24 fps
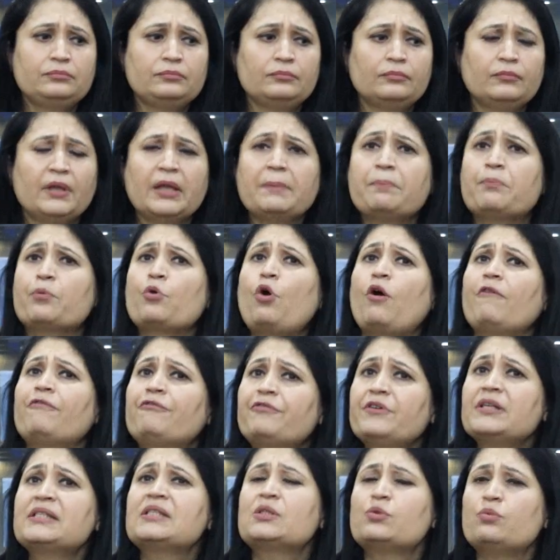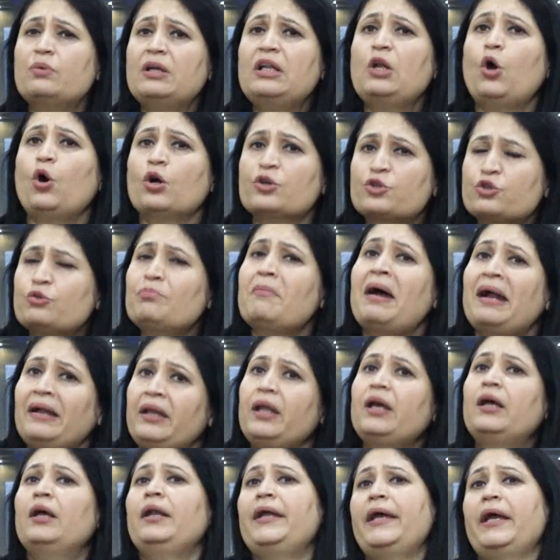that profits will
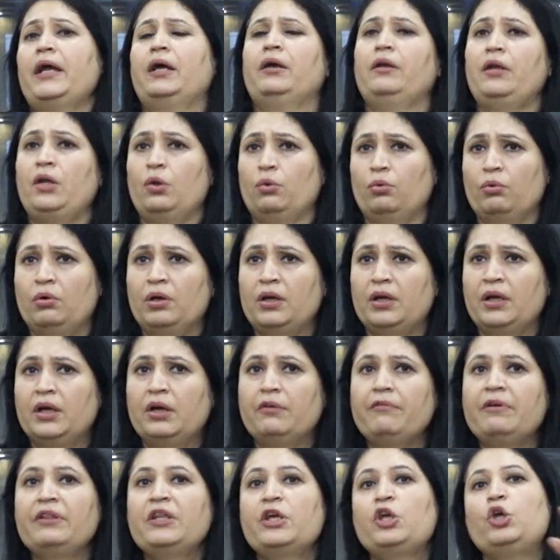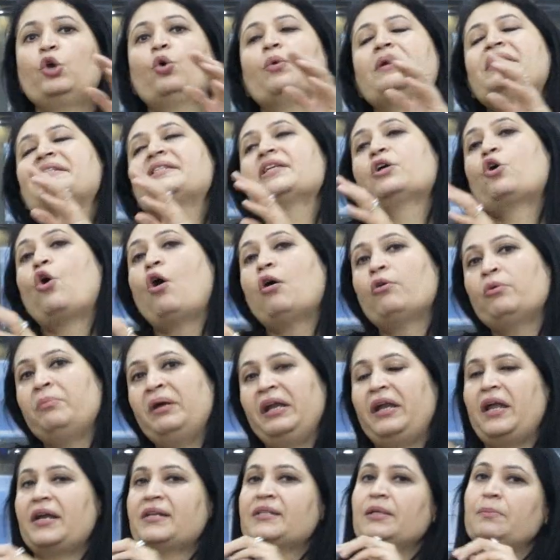automatically accrue when the US economy
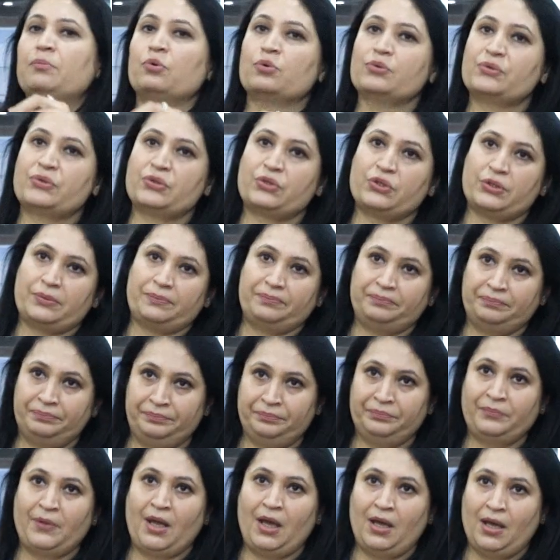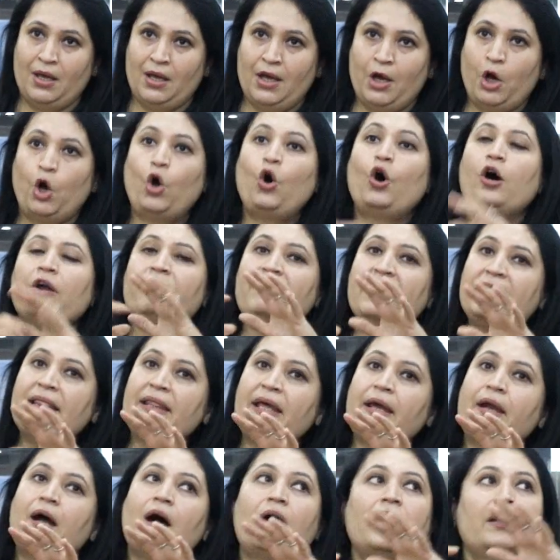takes a boost, or when
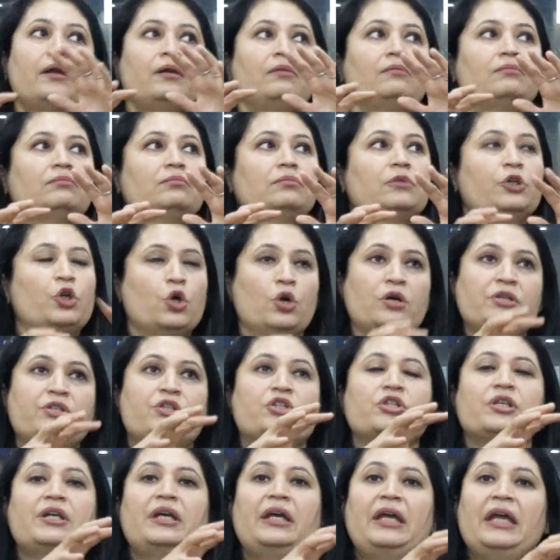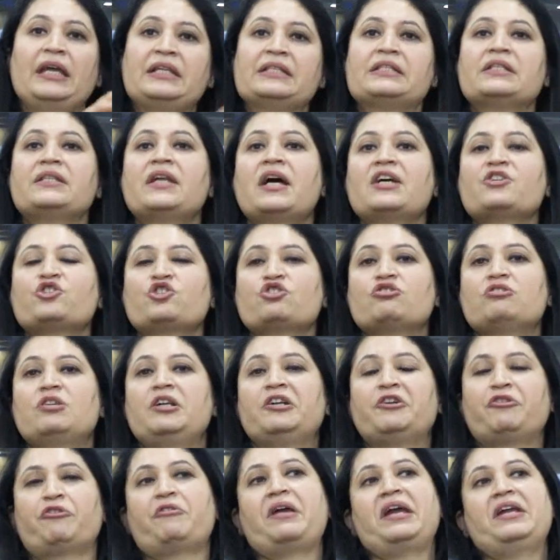there are good international
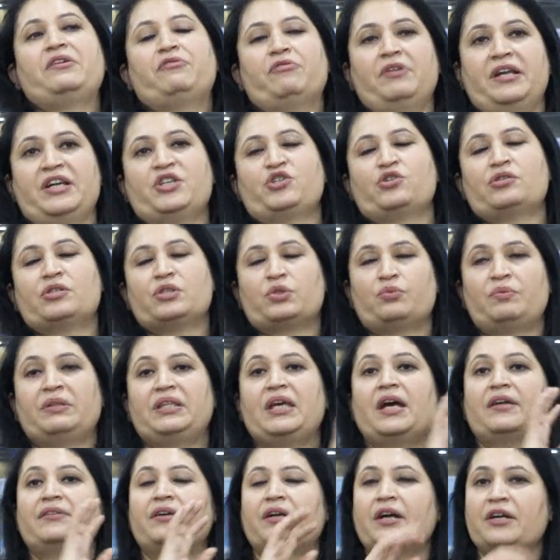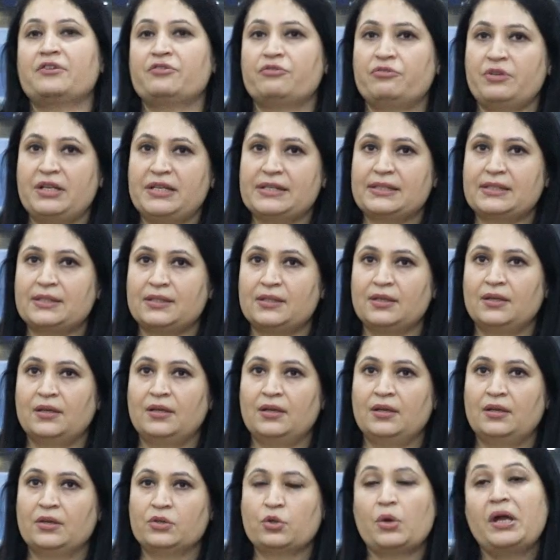trade relations with the other countries.
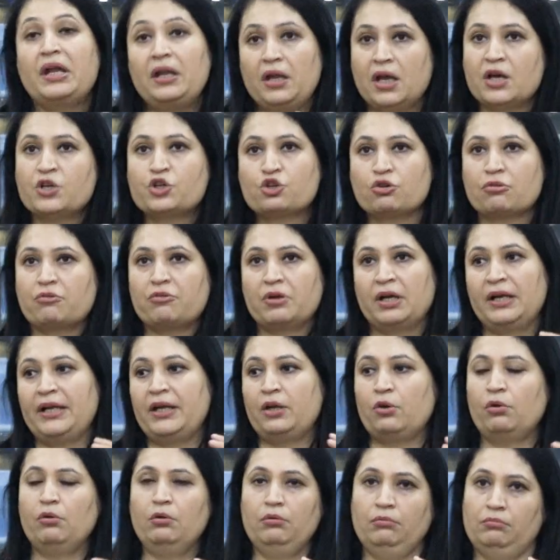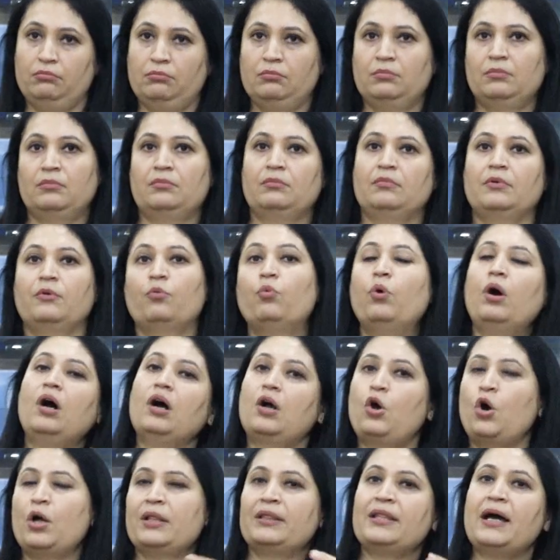So India should really, you know,
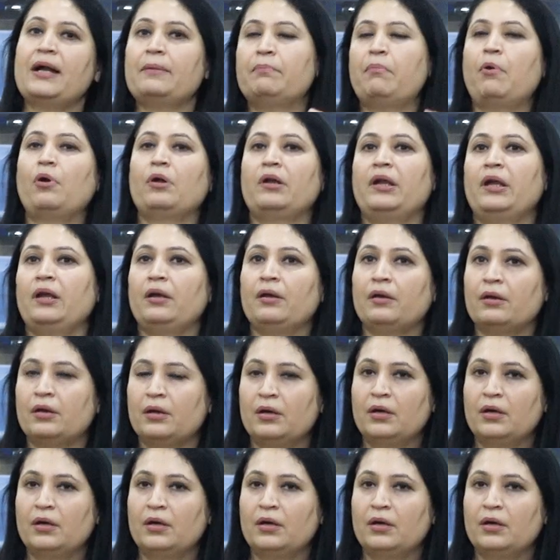work on that bonding.